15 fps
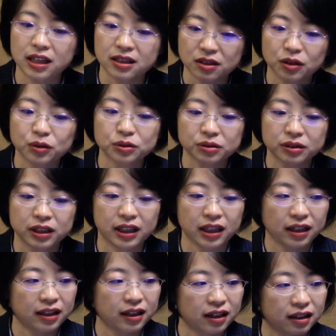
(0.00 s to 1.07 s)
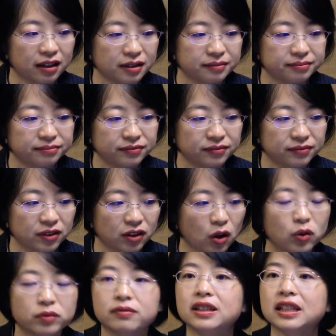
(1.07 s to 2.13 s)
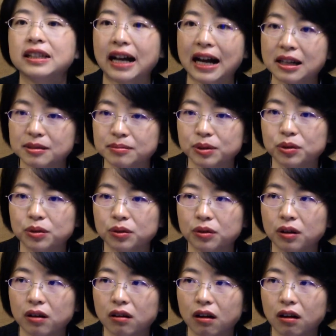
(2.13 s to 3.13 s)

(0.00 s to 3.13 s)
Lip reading: totally undeniable